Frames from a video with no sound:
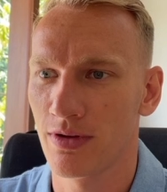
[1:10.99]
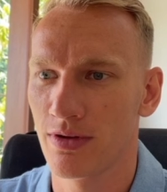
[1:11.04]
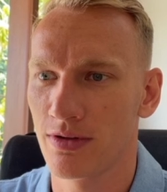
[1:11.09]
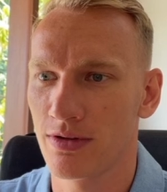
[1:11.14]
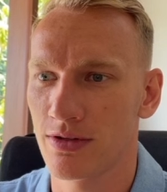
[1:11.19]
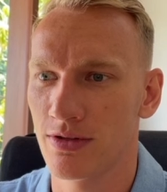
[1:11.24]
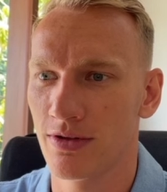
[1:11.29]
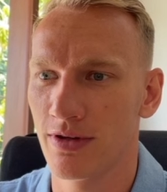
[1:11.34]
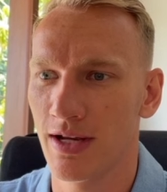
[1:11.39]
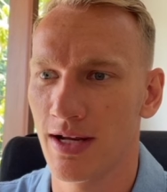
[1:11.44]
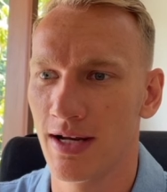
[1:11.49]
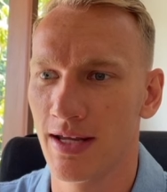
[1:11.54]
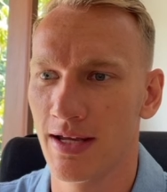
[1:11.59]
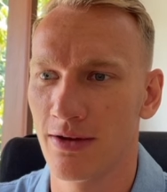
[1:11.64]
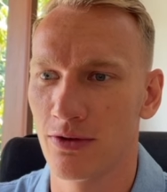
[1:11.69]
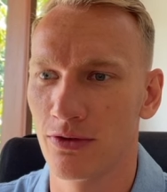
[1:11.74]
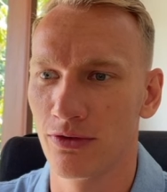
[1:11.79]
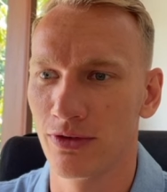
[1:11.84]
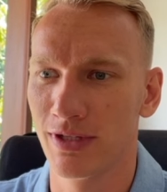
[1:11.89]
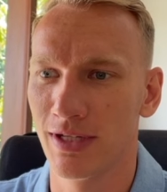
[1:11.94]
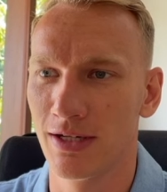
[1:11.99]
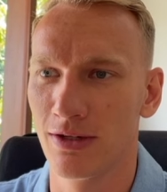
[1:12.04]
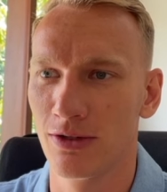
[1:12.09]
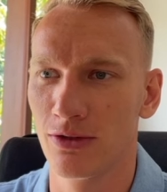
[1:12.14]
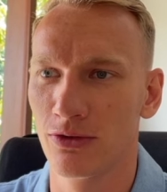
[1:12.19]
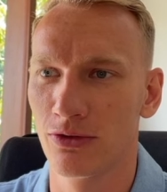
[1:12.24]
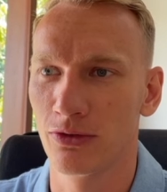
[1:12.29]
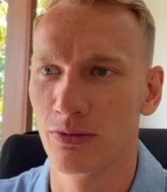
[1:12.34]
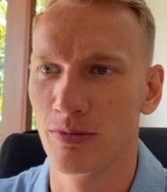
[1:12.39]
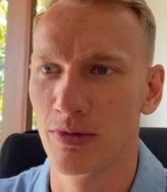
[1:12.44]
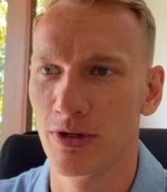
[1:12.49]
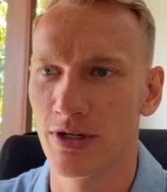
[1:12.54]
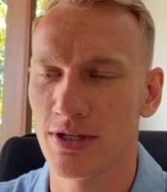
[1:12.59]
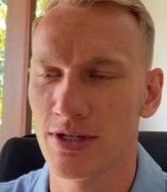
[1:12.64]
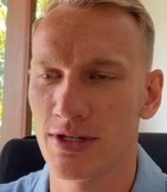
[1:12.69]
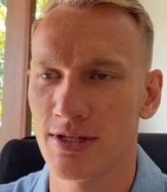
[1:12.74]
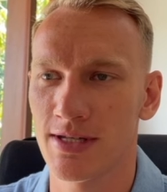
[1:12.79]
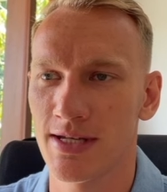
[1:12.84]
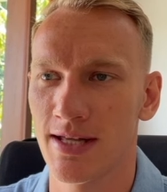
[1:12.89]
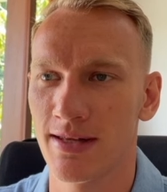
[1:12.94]
So you click continue to
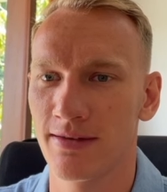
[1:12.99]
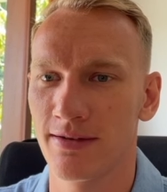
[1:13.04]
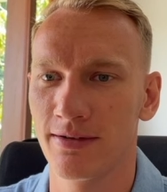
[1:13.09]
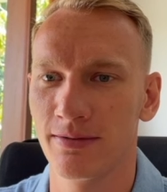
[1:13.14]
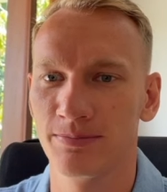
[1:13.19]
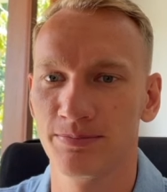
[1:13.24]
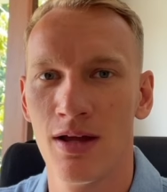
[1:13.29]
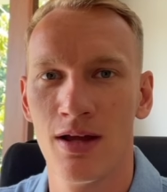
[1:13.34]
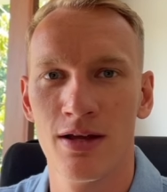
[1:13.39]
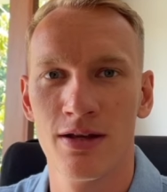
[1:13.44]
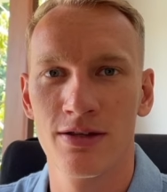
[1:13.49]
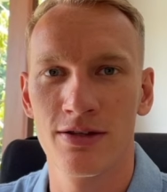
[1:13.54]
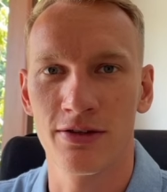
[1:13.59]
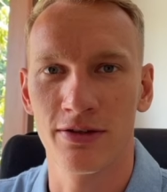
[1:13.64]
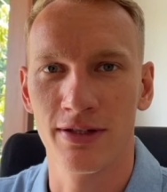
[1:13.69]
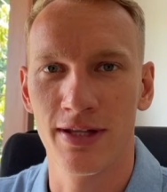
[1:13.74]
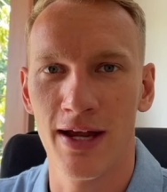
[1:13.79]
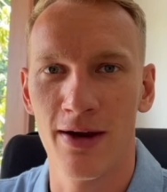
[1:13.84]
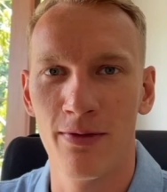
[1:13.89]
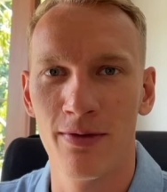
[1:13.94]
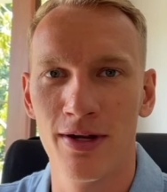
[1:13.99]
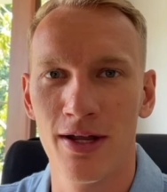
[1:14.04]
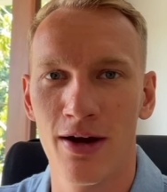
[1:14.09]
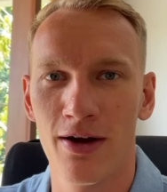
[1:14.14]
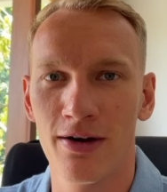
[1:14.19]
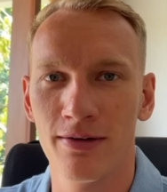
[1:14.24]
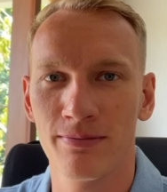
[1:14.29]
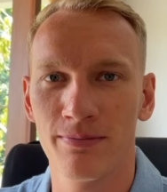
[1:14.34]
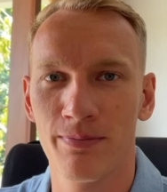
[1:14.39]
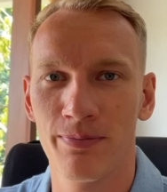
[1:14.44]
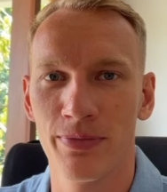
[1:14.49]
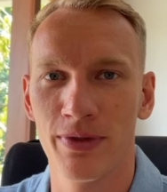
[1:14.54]
merchant center so there we are.